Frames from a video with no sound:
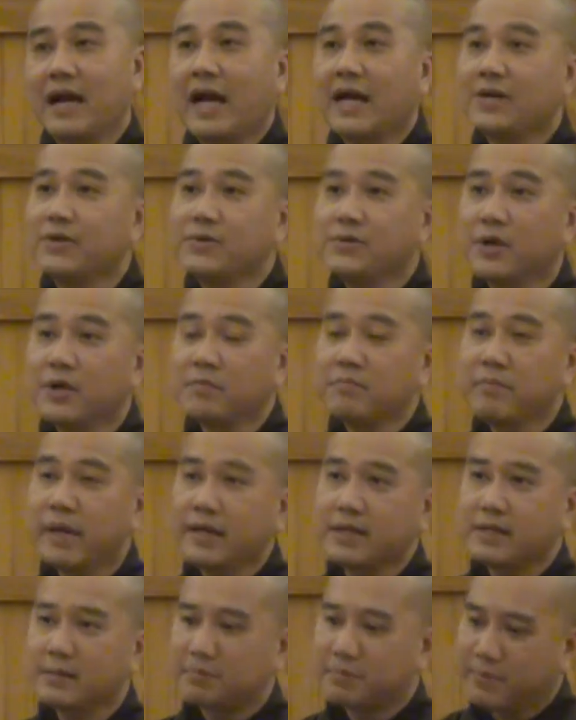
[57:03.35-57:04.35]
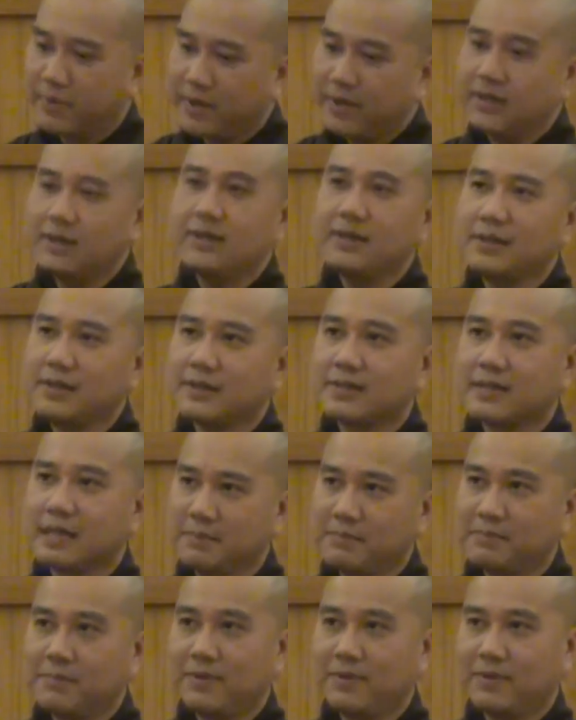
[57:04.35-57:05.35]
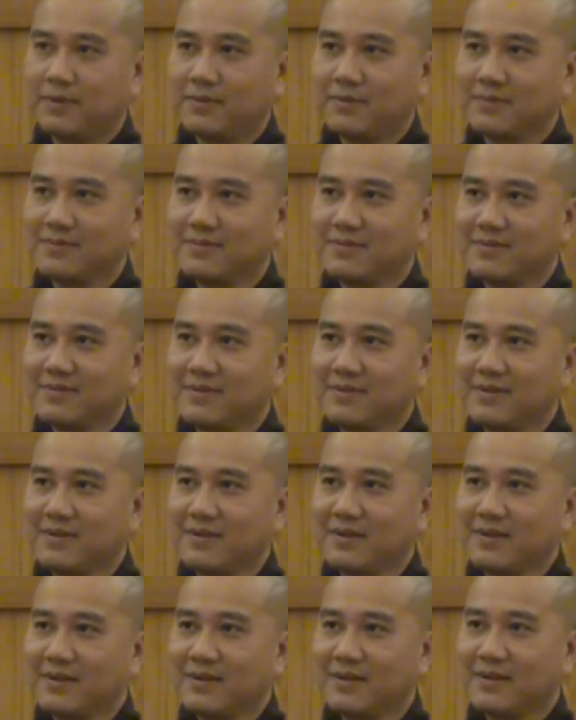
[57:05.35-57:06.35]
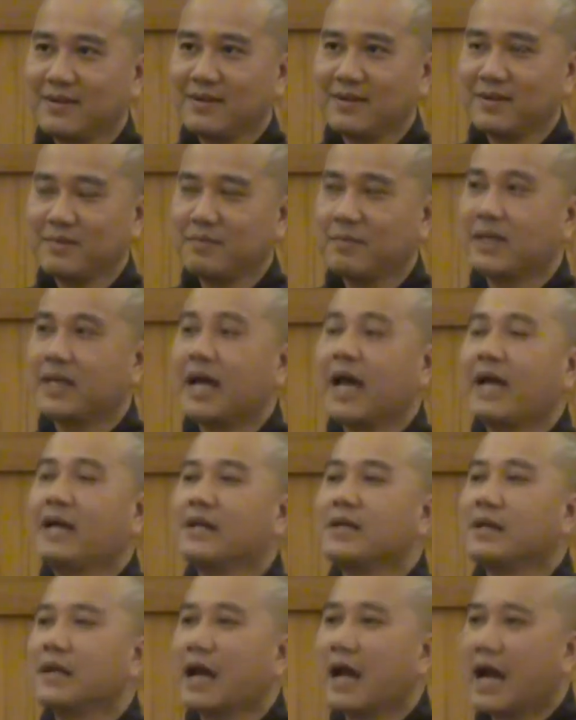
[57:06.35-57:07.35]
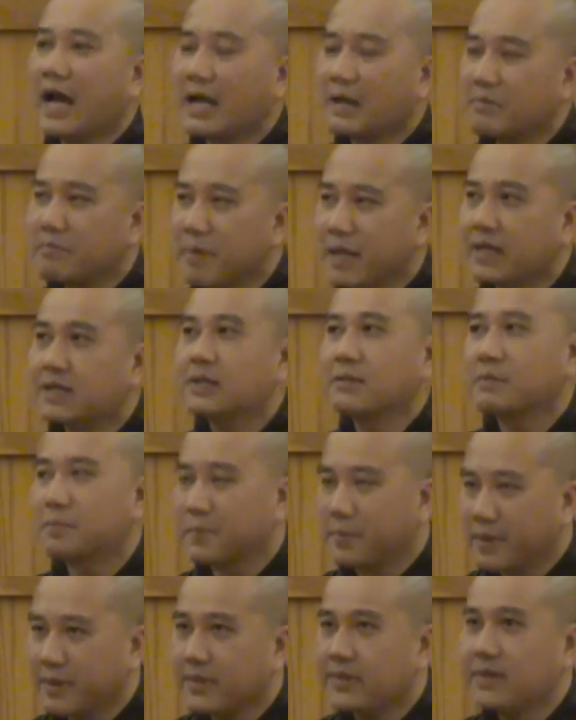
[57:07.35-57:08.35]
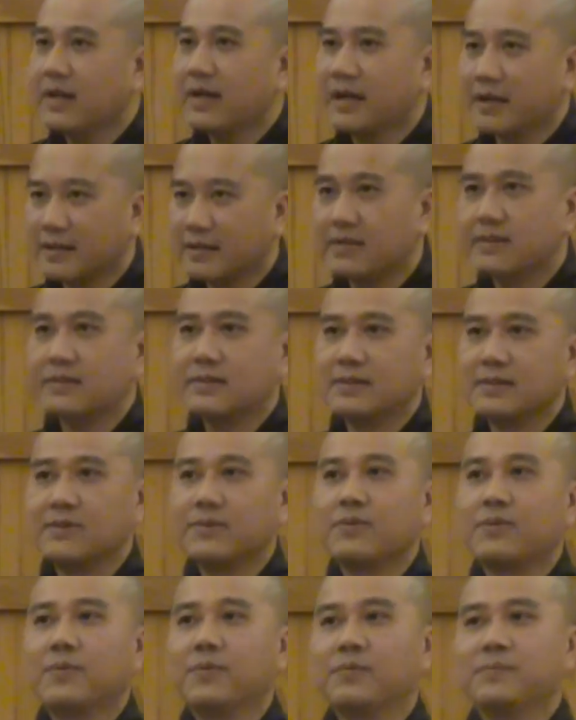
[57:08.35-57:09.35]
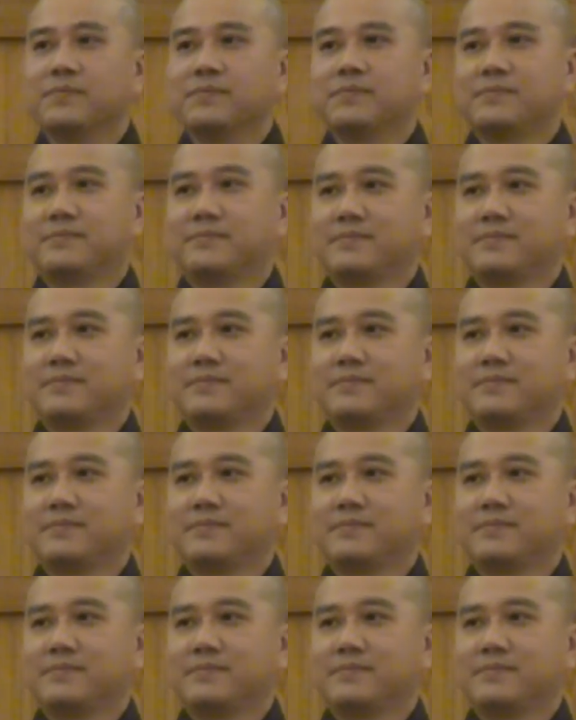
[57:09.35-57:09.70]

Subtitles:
I do not make the prayer in the temple, but I make the prayer at the senior home.